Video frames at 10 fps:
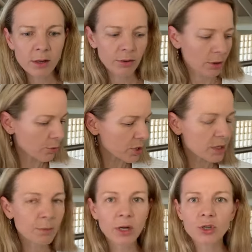I thought I'll
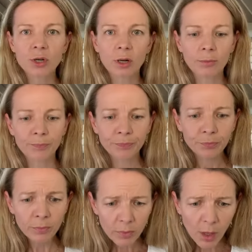just mention
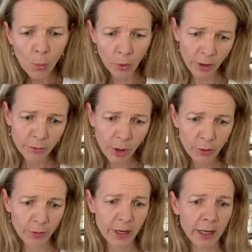what I've
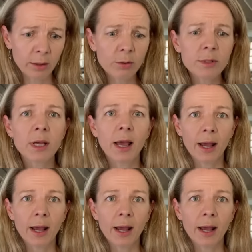got on the needles